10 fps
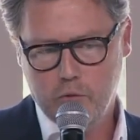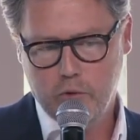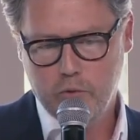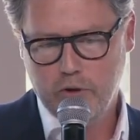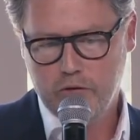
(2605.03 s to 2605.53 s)

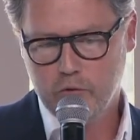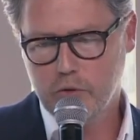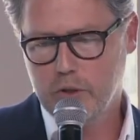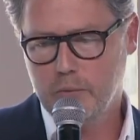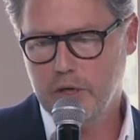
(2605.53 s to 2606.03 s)
We have
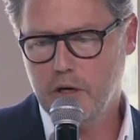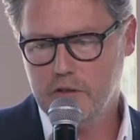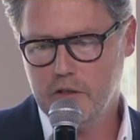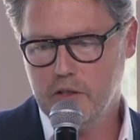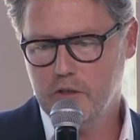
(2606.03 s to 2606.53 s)
two key
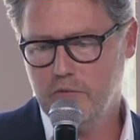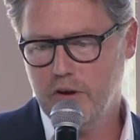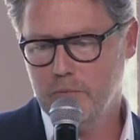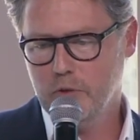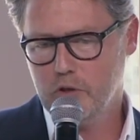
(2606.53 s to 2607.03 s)
pillars. It is
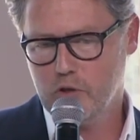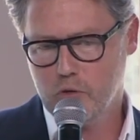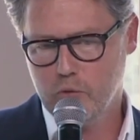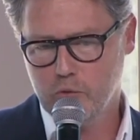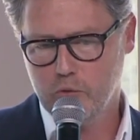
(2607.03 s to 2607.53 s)
very much
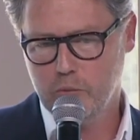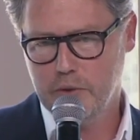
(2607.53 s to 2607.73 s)
to